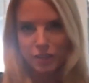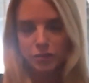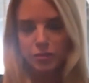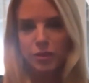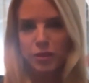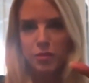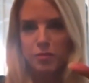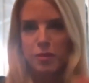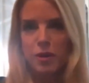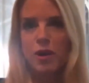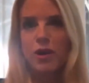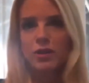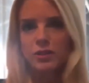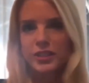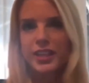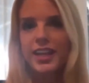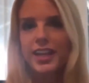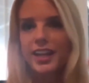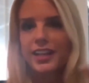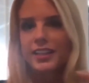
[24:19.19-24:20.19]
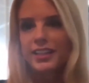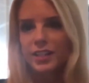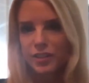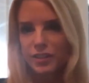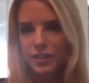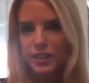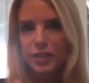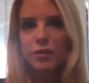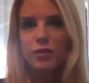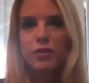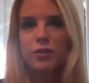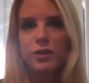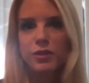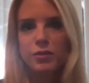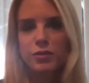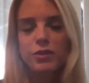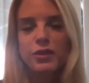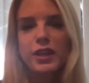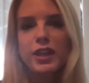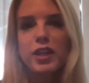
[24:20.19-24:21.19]
with a bald head, you know, because they were going
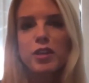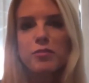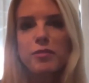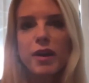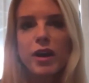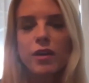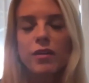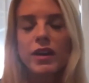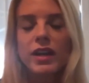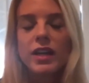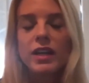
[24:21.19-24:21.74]
through chemo.